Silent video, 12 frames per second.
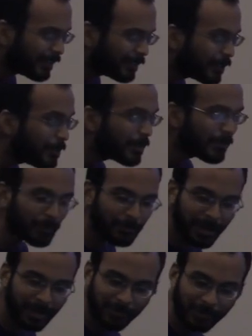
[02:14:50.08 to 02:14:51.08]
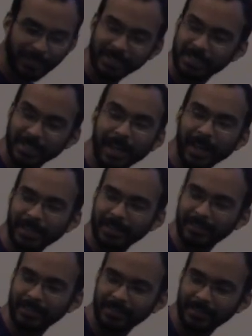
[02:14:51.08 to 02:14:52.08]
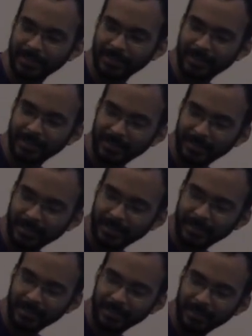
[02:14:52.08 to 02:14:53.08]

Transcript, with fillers: No, but if it ran it from like the side. Okay.